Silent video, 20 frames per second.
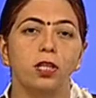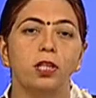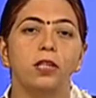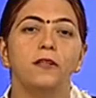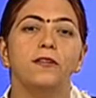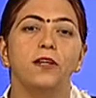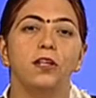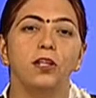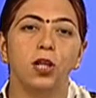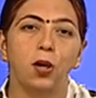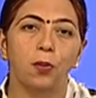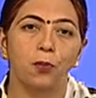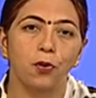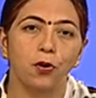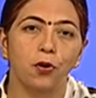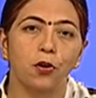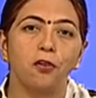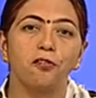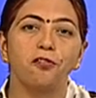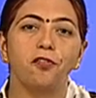the number
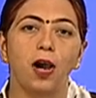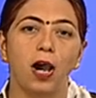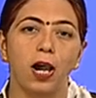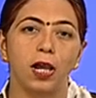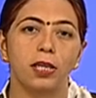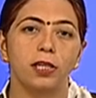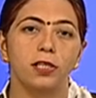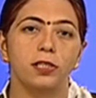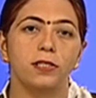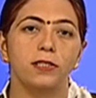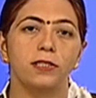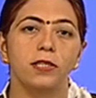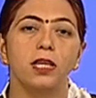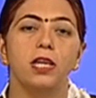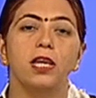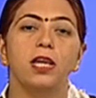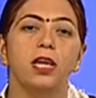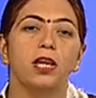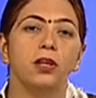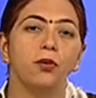of ions
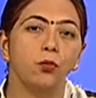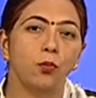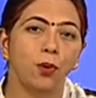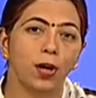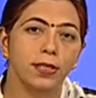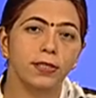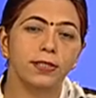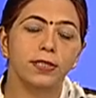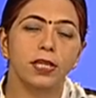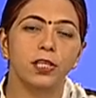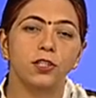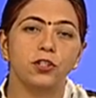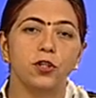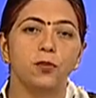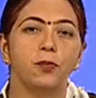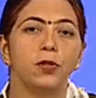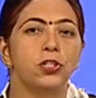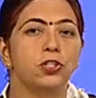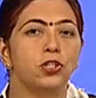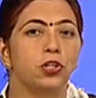in 1
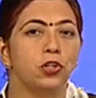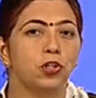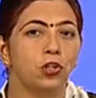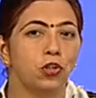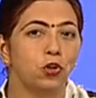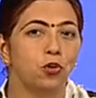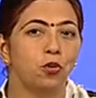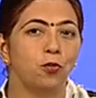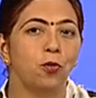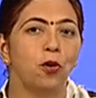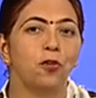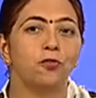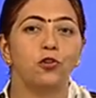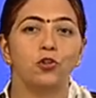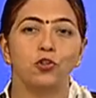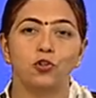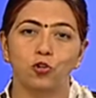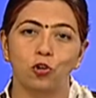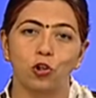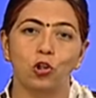centimeter cube of the
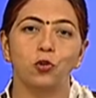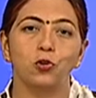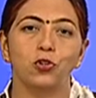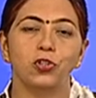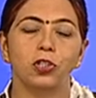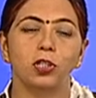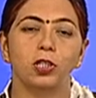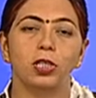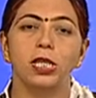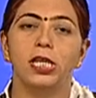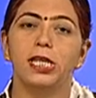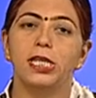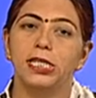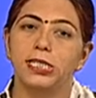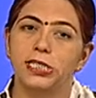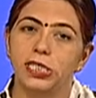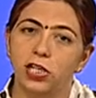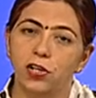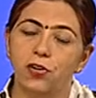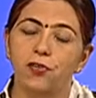solution
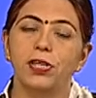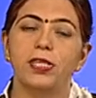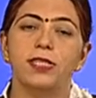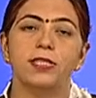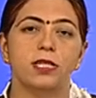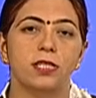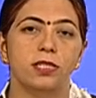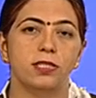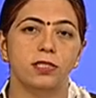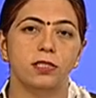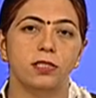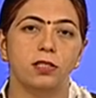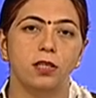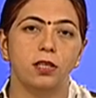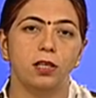decreases,